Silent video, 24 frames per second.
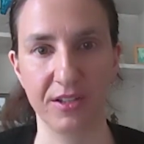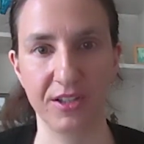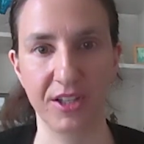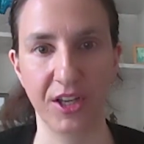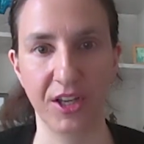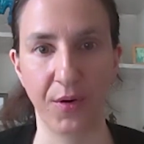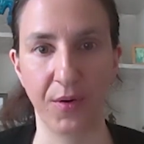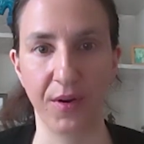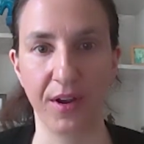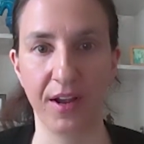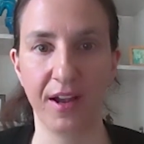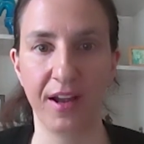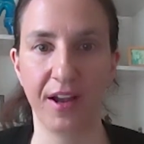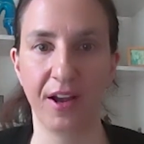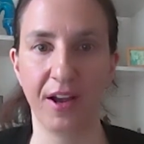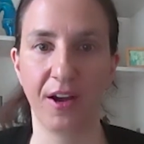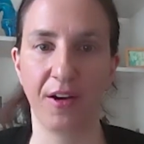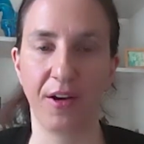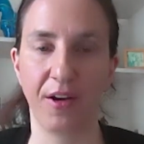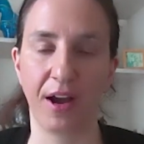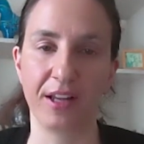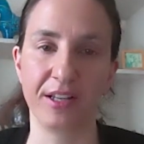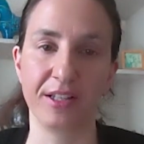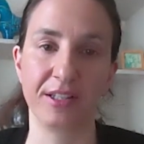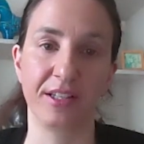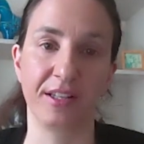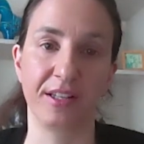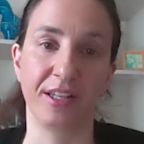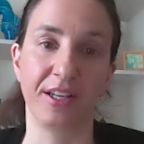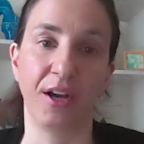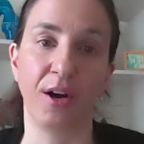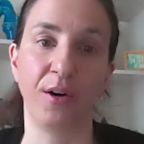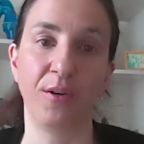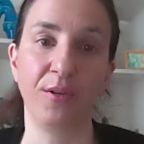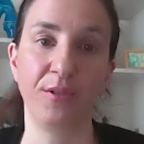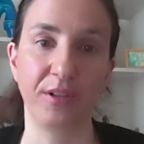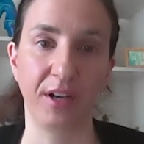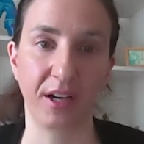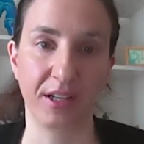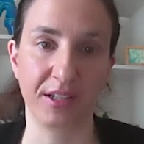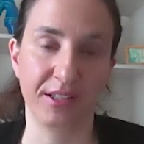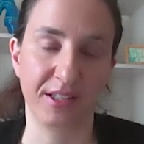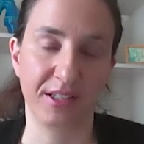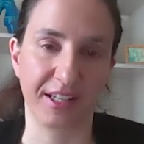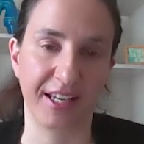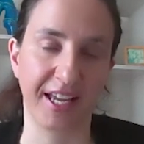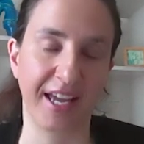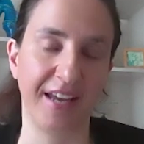So under
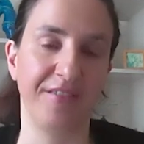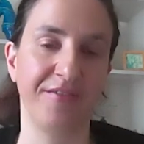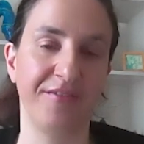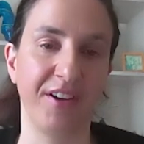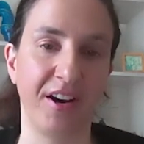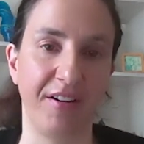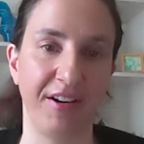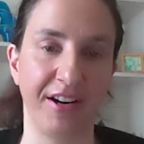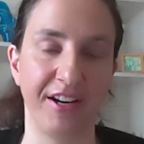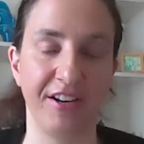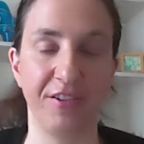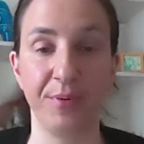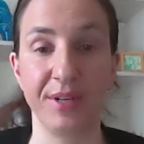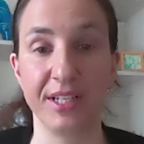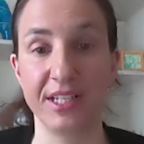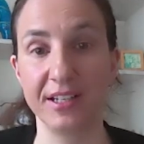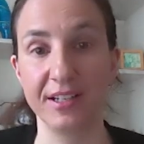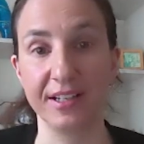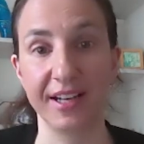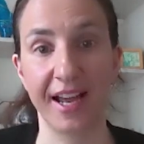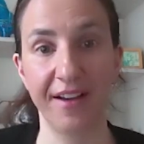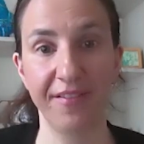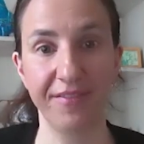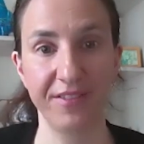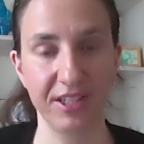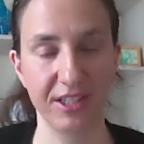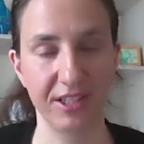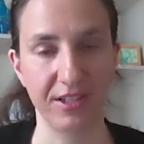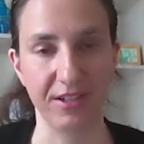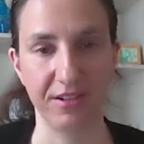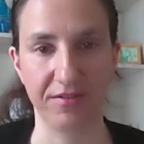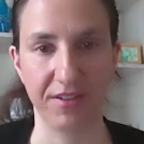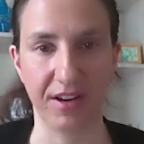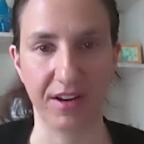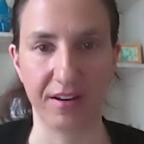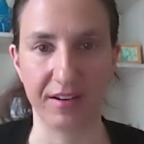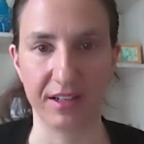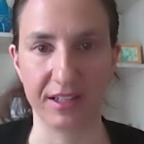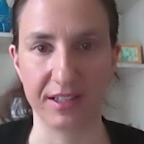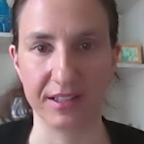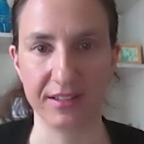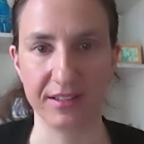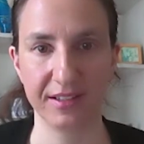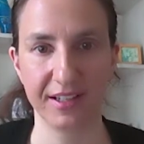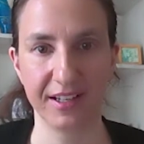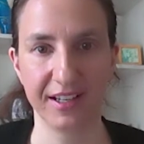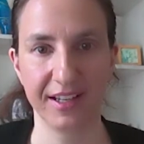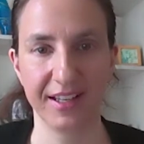the Kent variant, if we didn't have this new
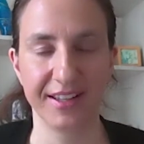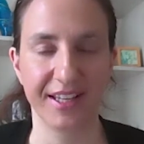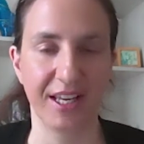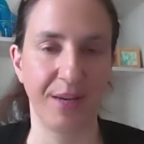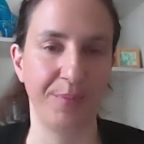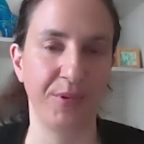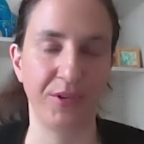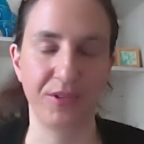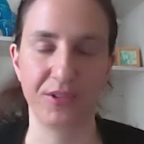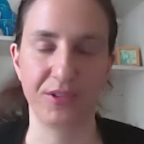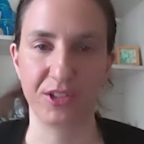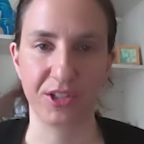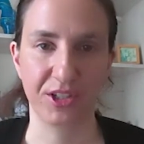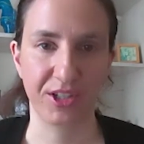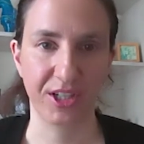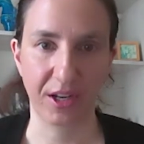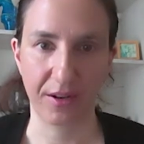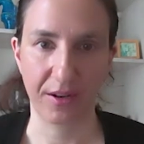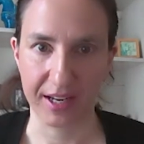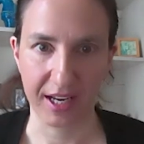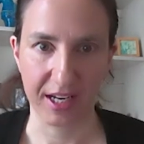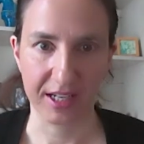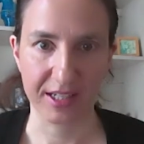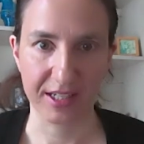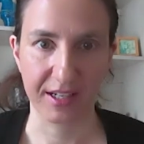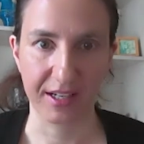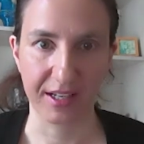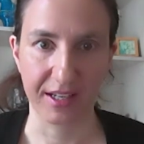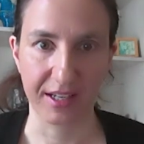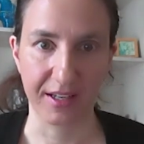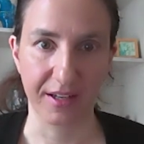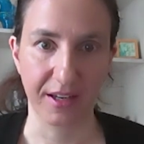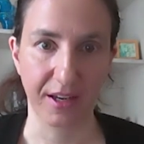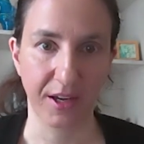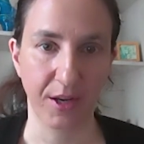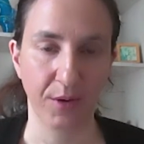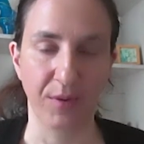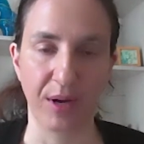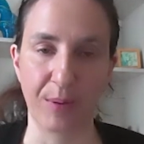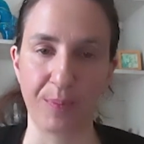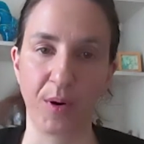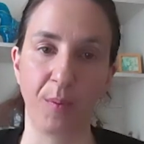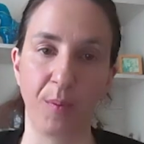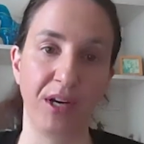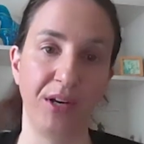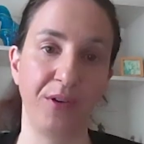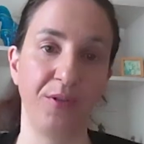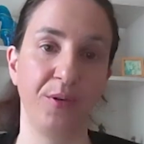variant, their models are showing actually we
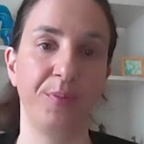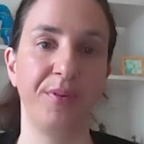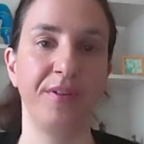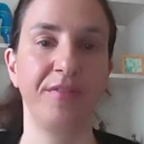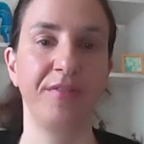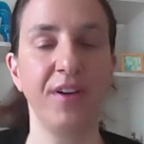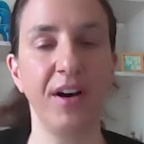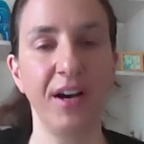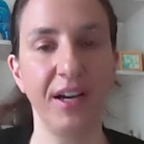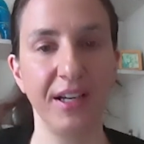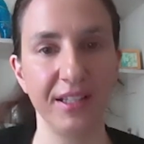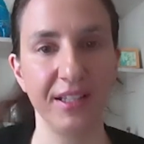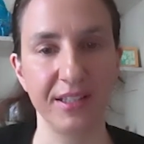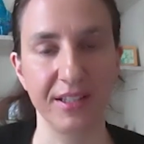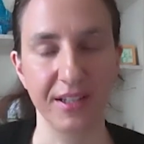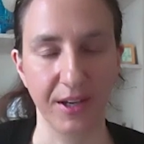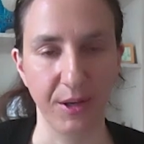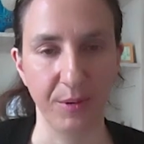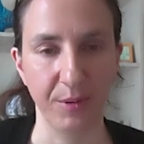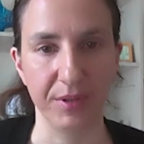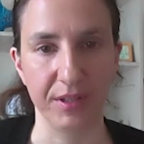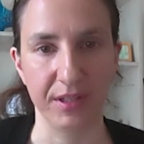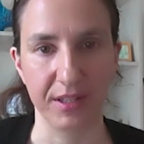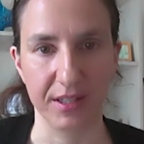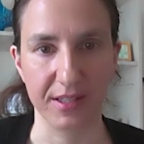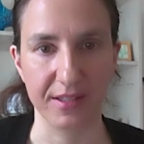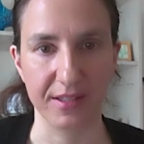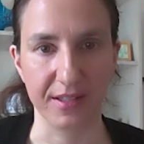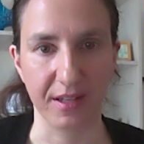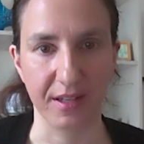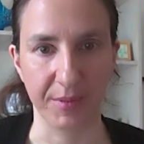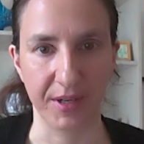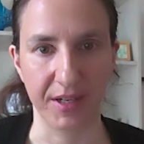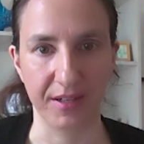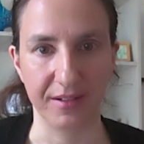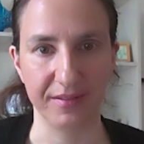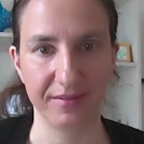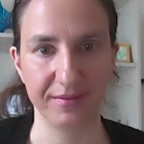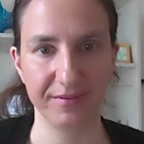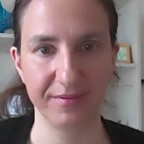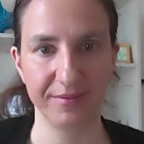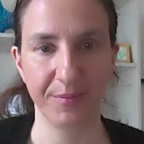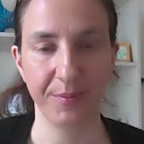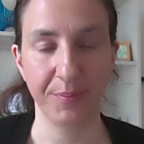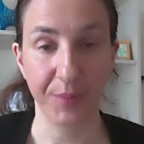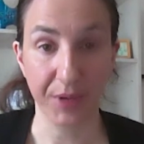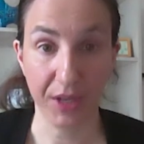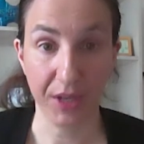probably would be fine to open this summer
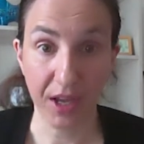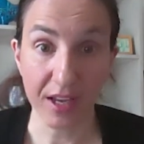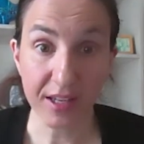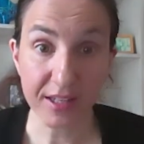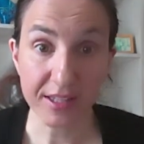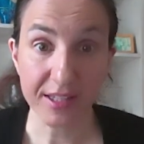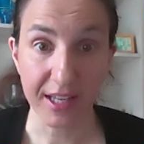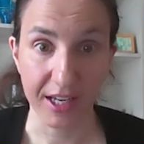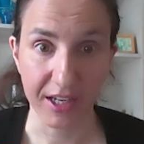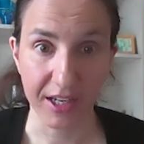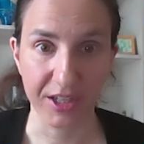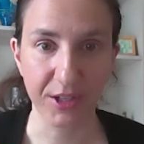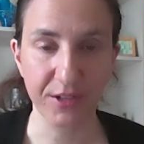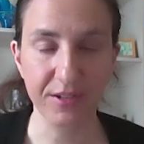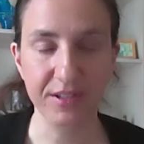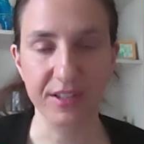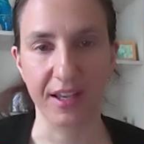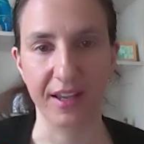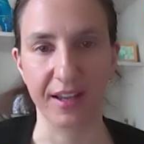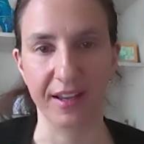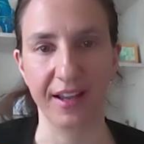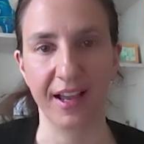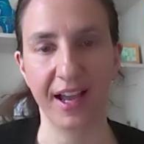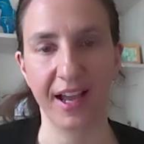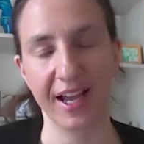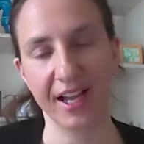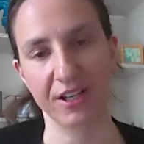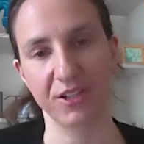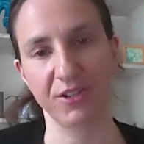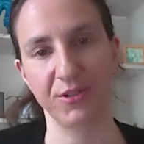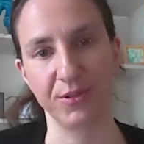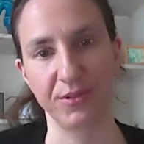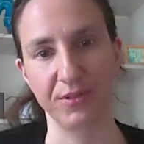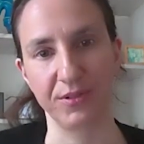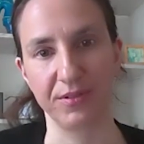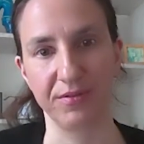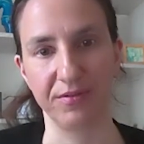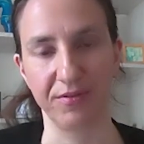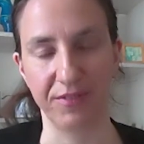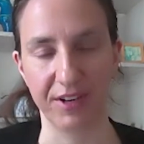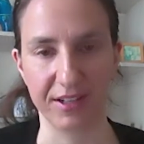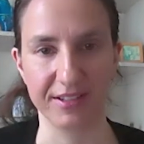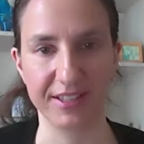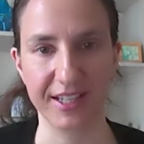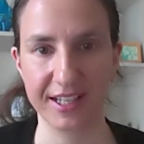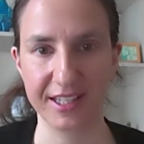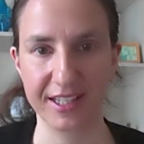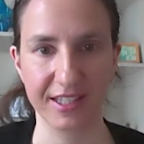because they're using actual
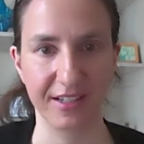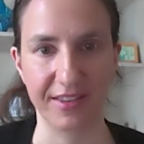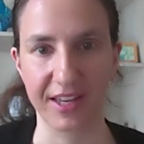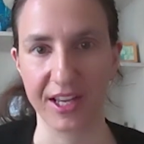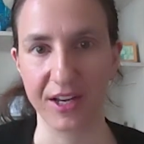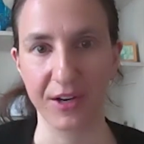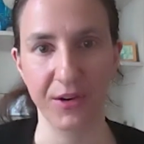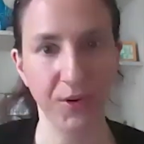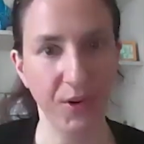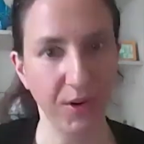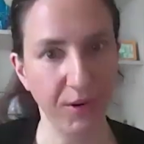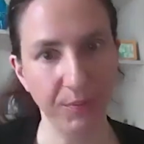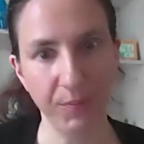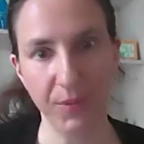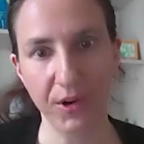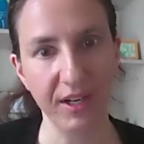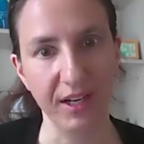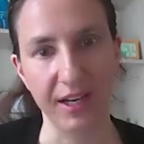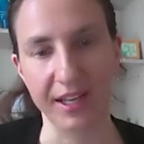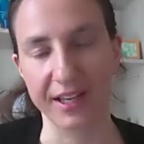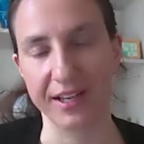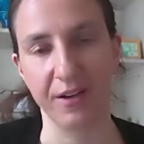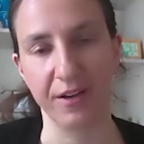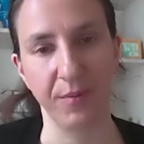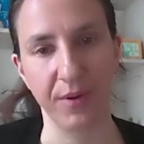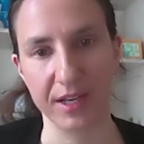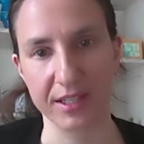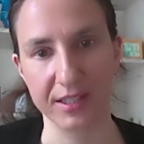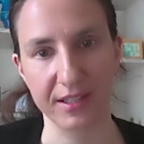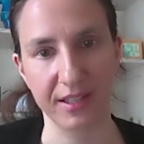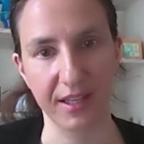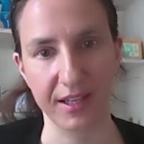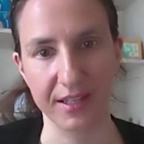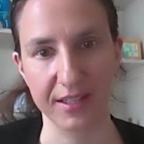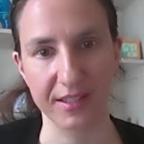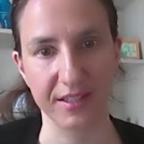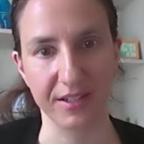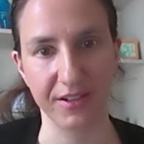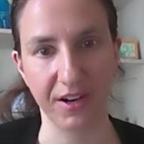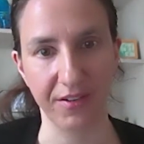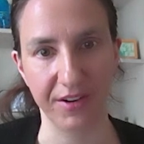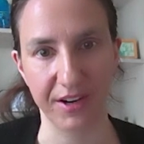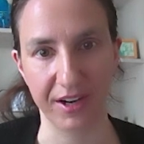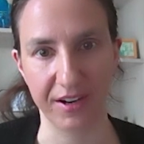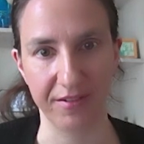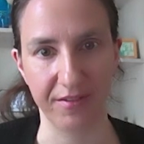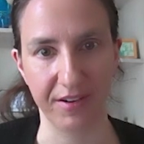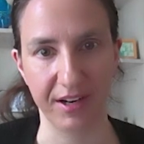real data. They're not modeling a worst case
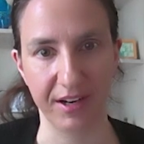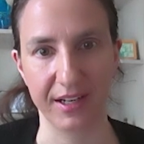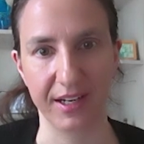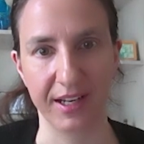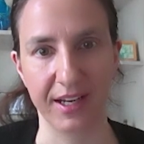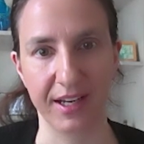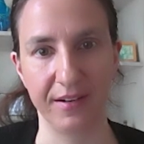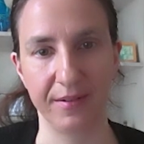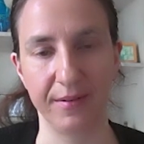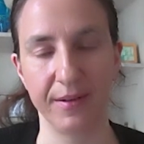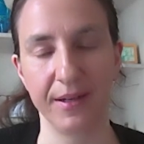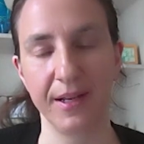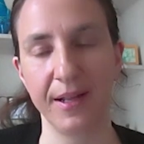scenario right now.